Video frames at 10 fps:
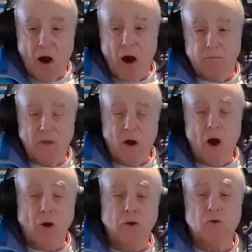Are,
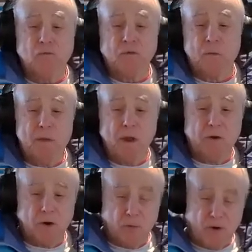are you
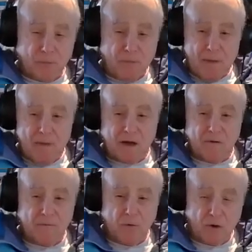familiar with my
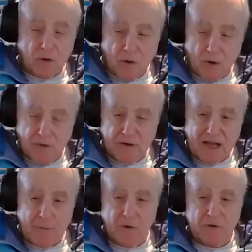metaphor called the
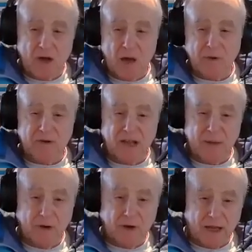tabletop and
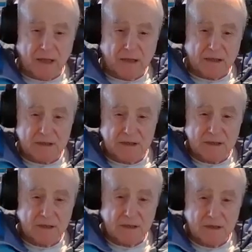table legs?
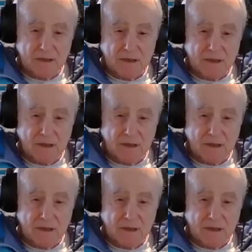Yes.